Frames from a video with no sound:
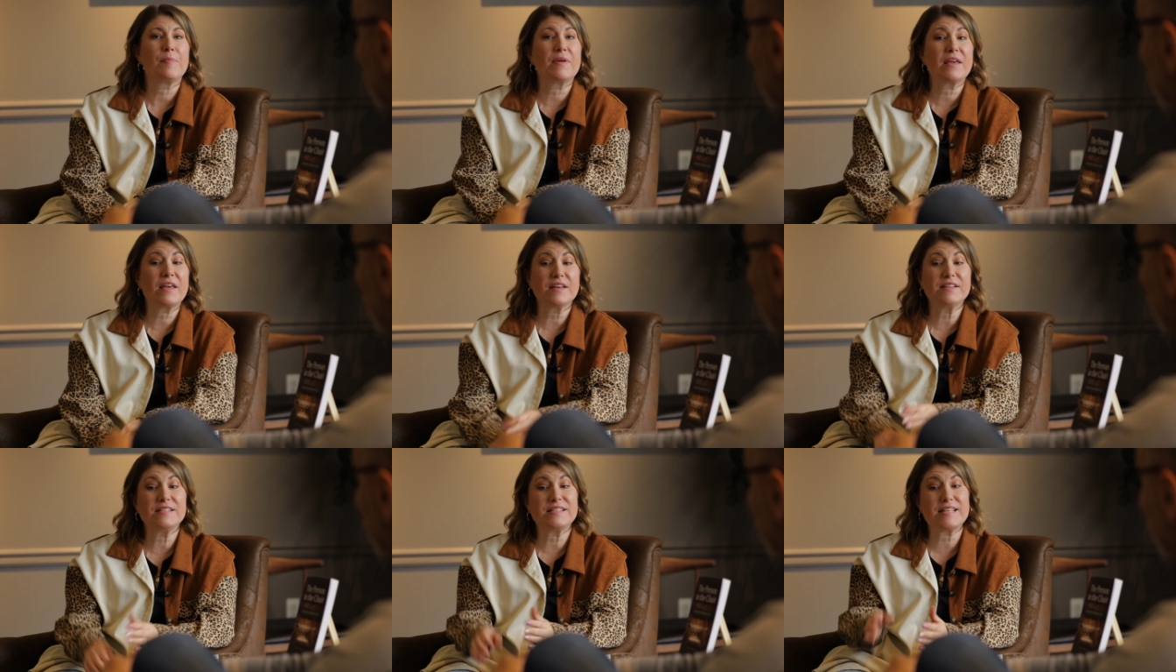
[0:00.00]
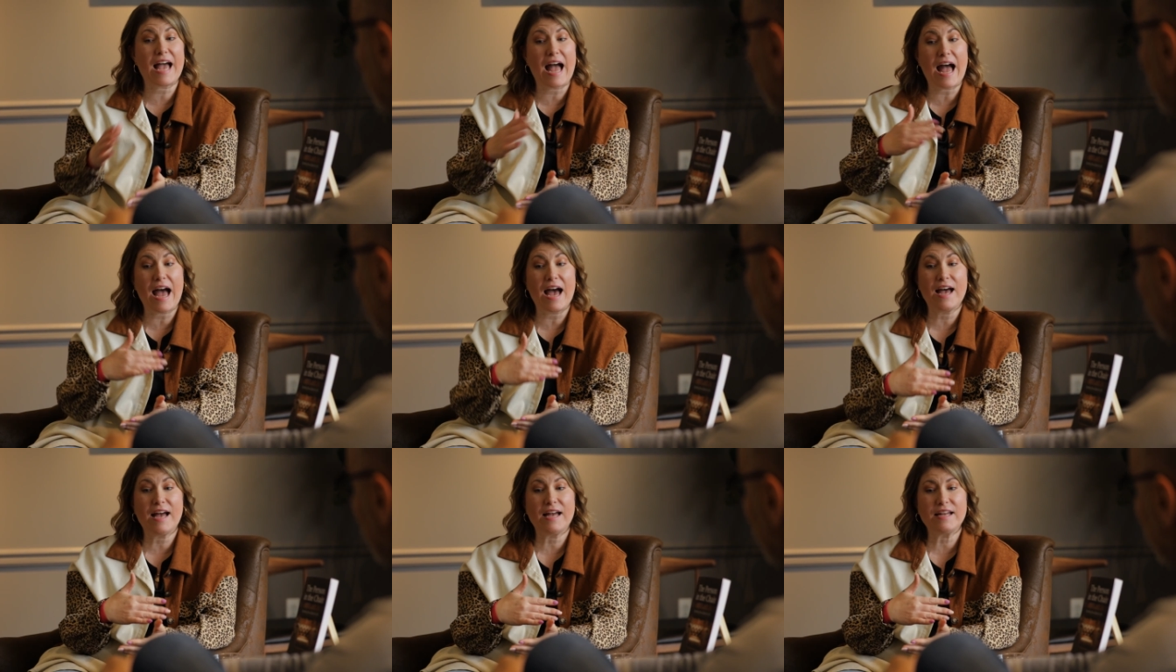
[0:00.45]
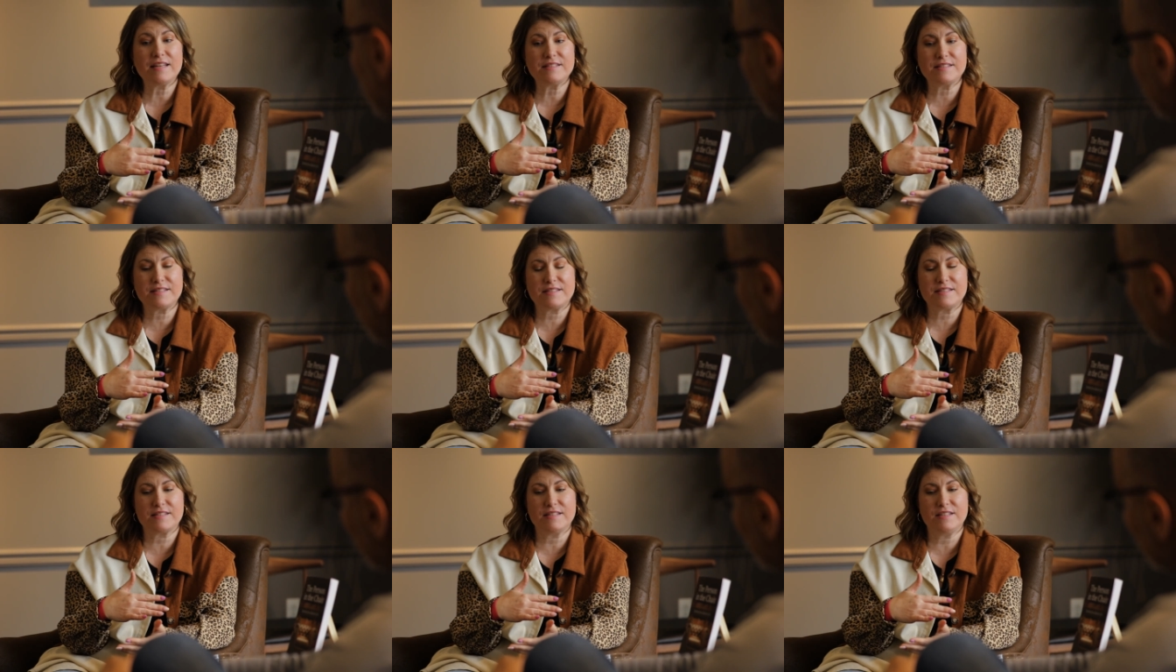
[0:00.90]
because
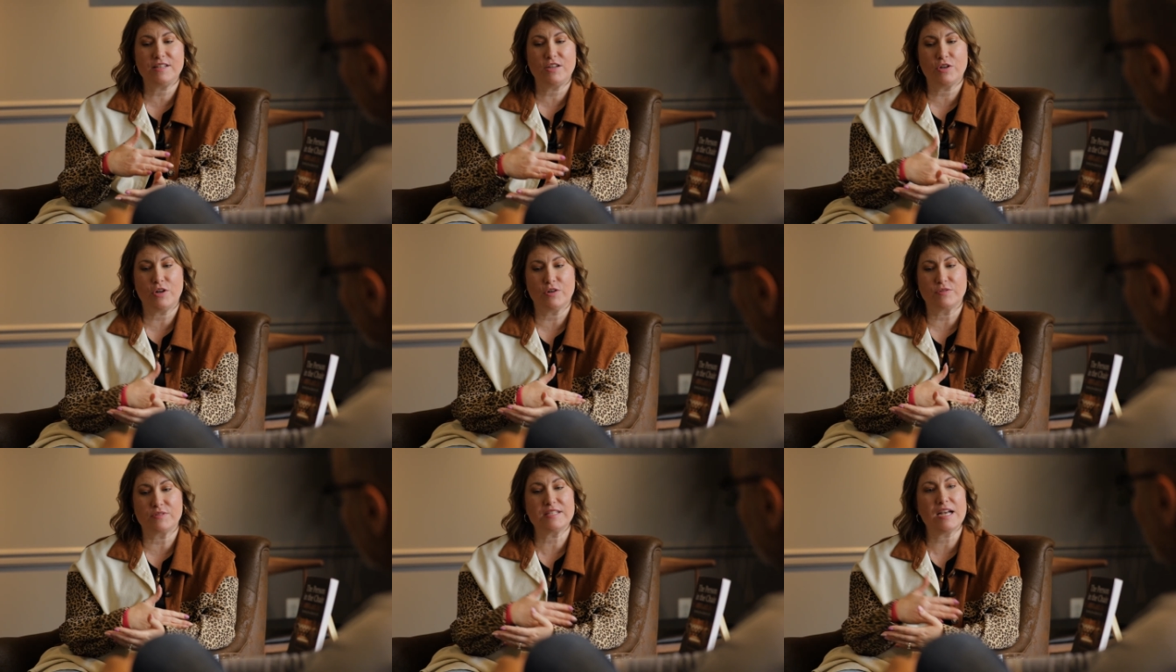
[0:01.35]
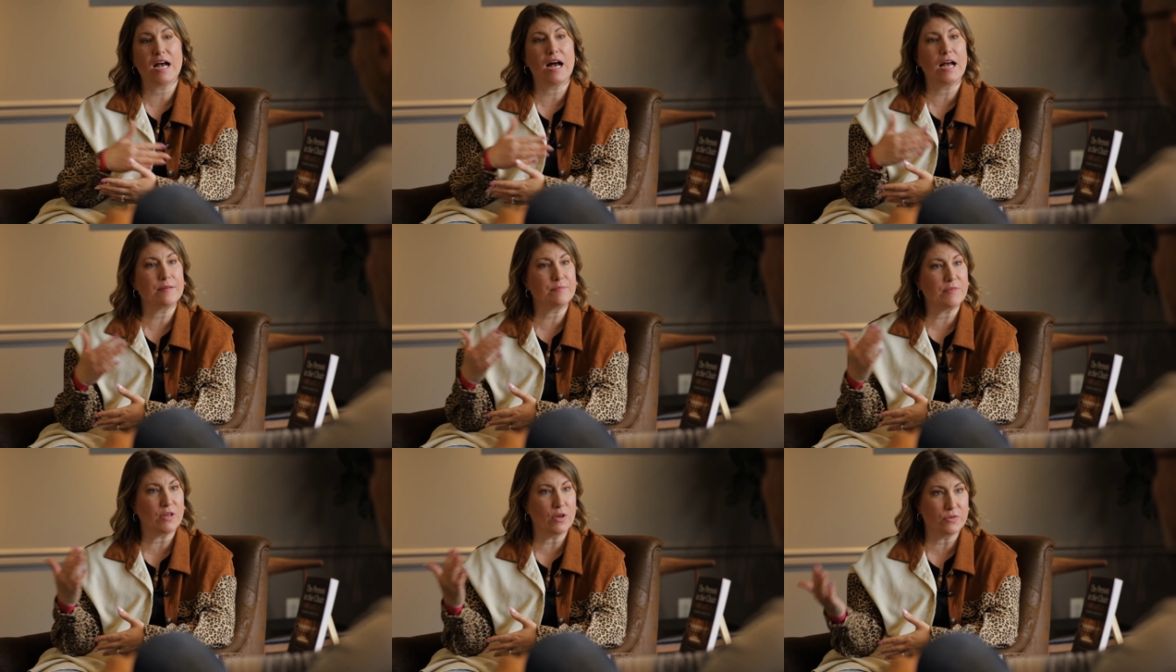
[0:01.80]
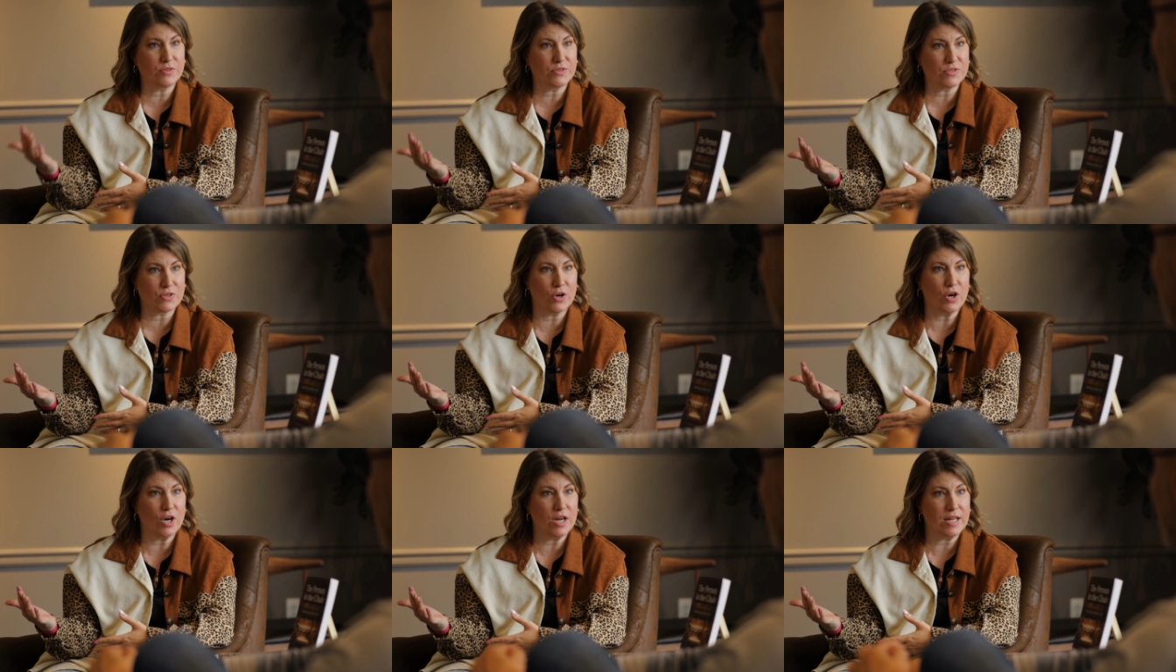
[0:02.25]
as you know time
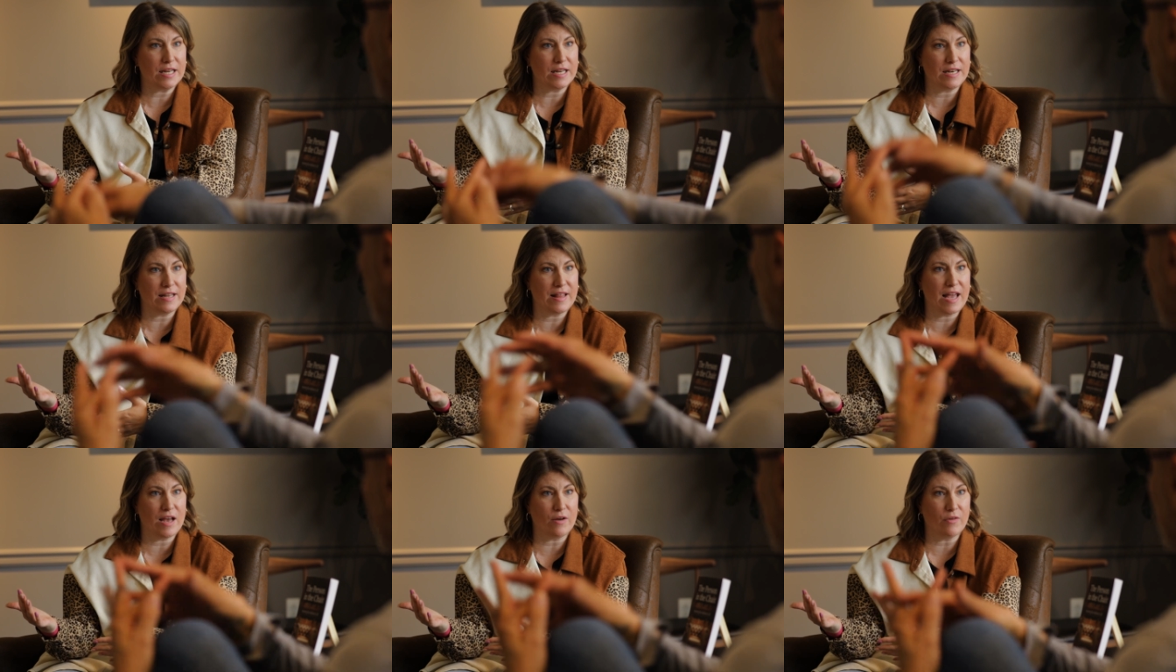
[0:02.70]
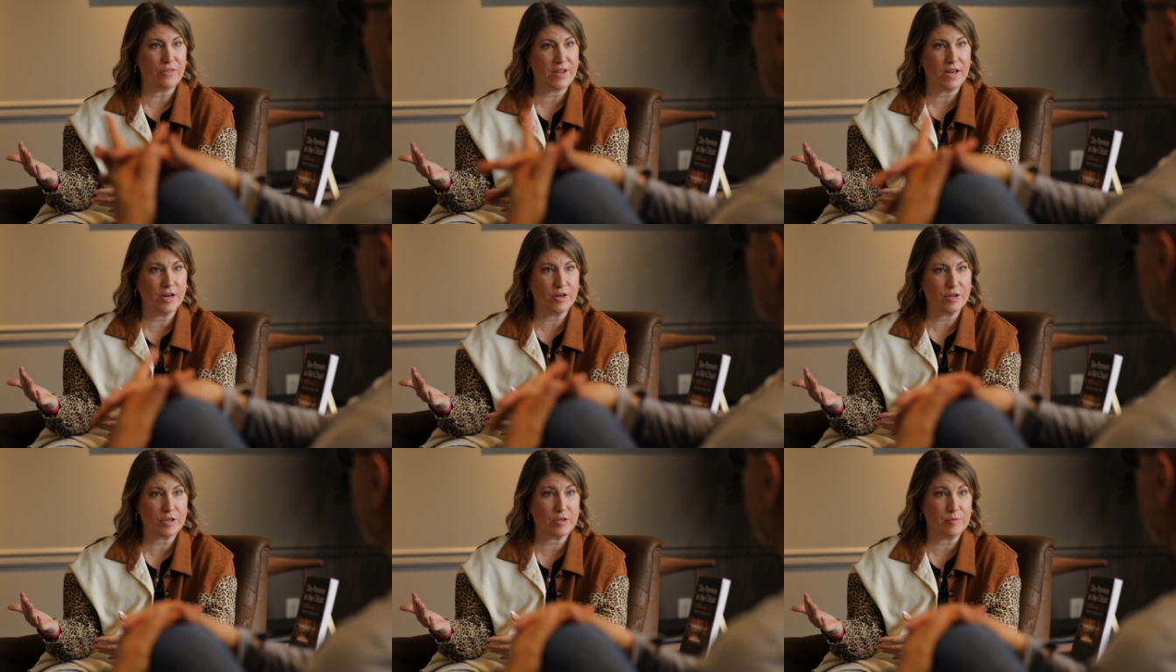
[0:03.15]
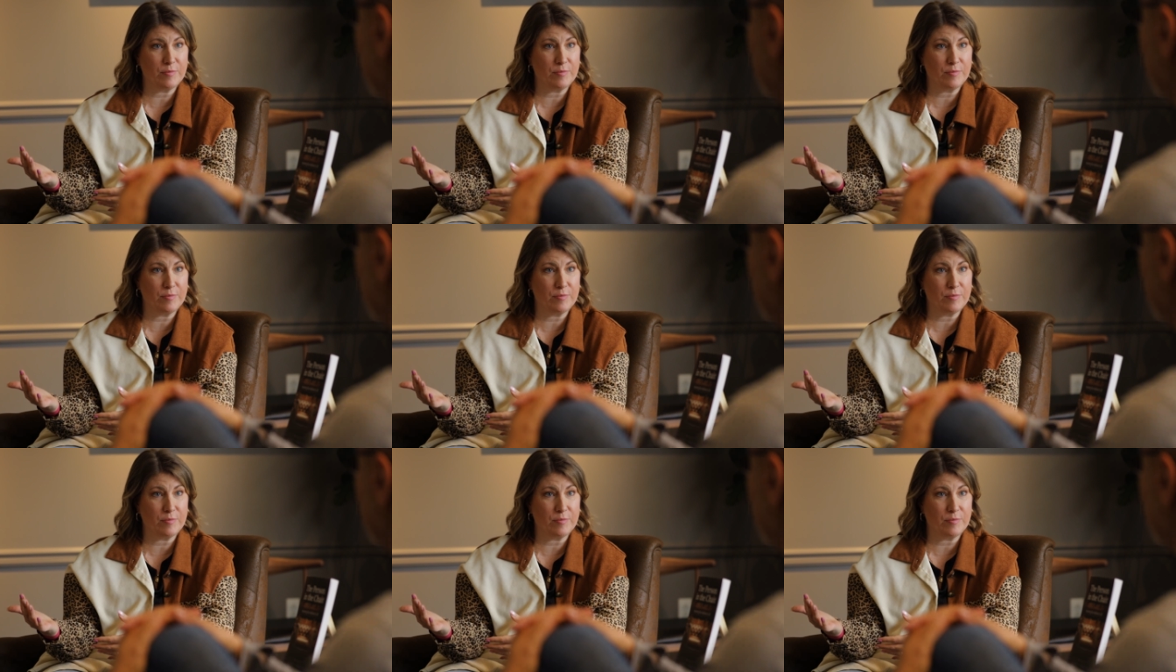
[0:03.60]
goes on in the healthcare